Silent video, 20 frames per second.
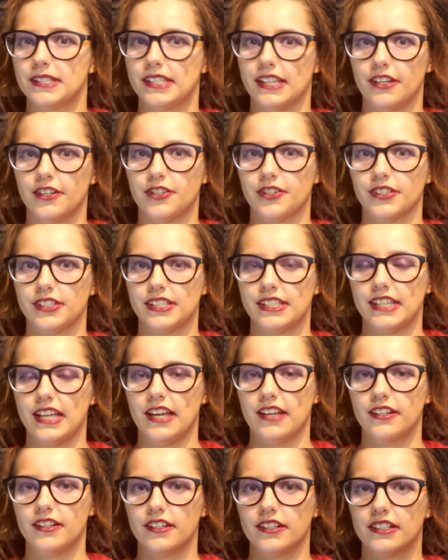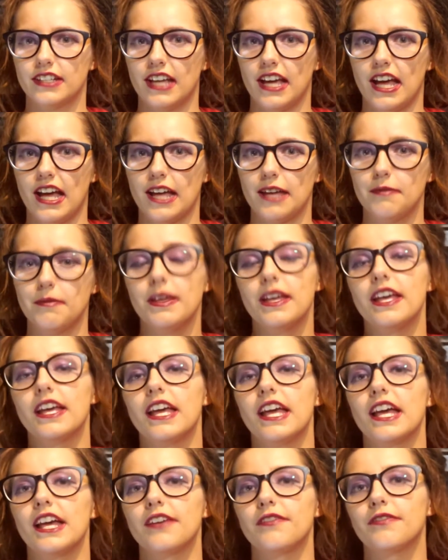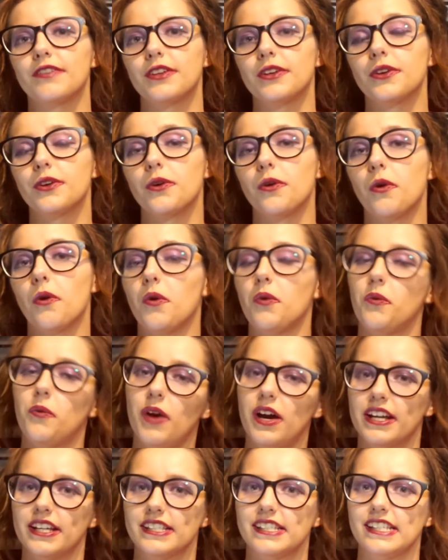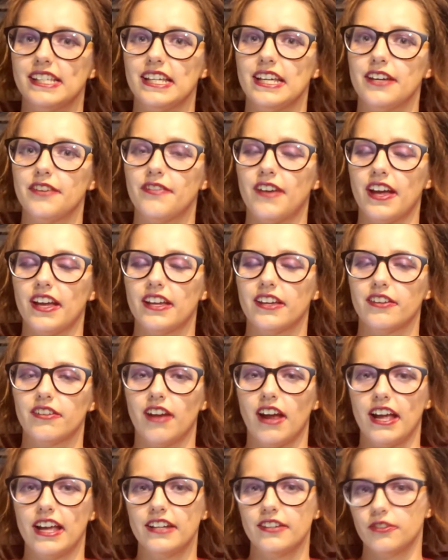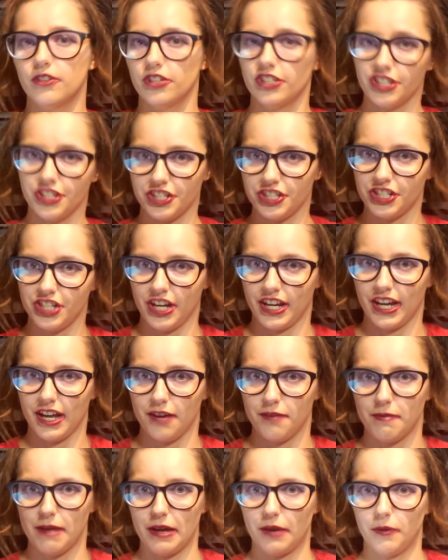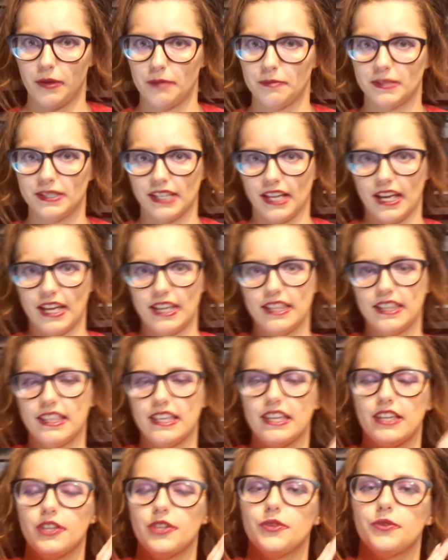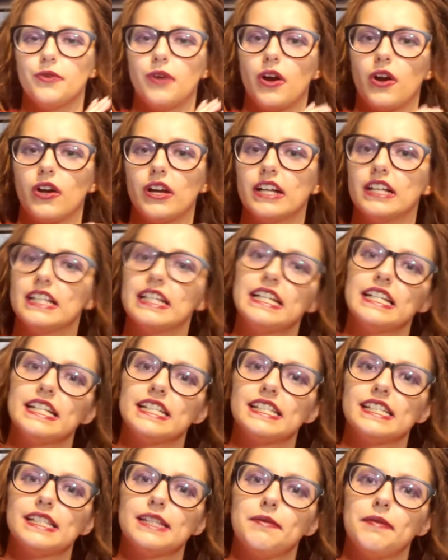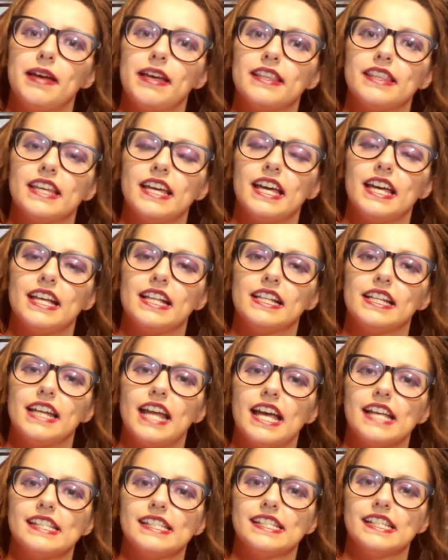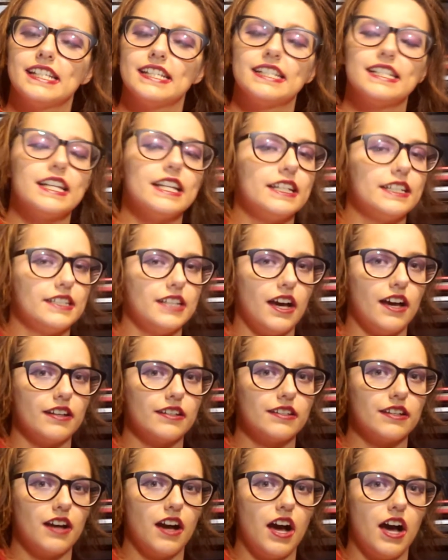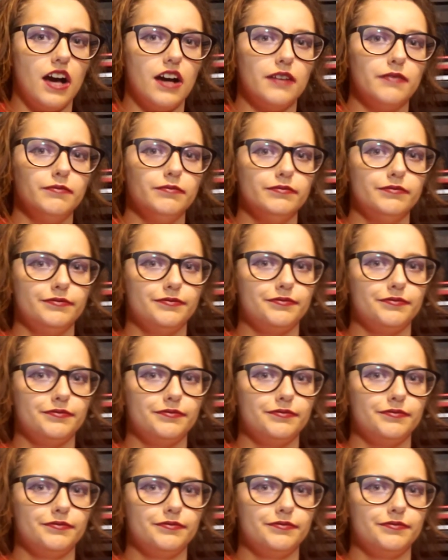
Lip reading: Central Standard Time. If you want to see if I can write or just check out my website, the URL is SamanthaLNasset.com.